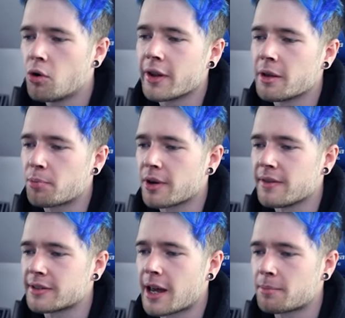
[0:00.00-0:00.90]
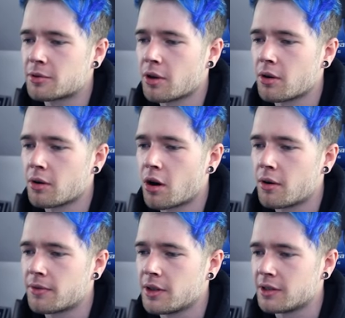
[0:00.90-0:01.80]
or in the previous episode
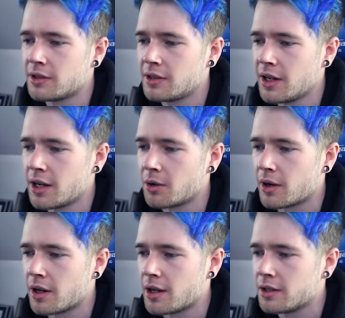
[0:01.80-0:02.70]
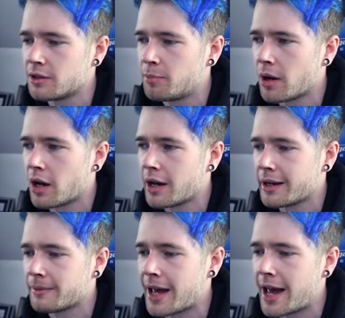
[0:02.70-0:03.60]
of the series,
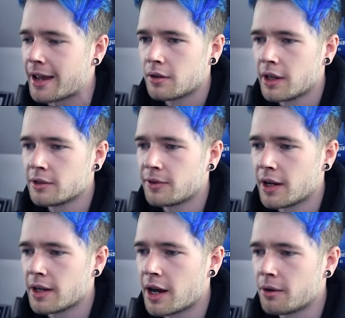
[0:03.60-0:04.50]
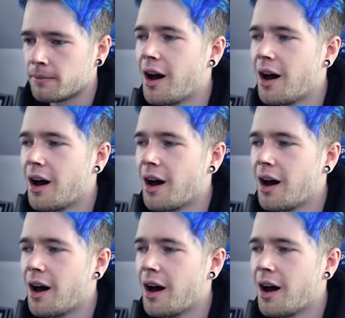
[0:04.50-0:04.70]
but hey, let's find out.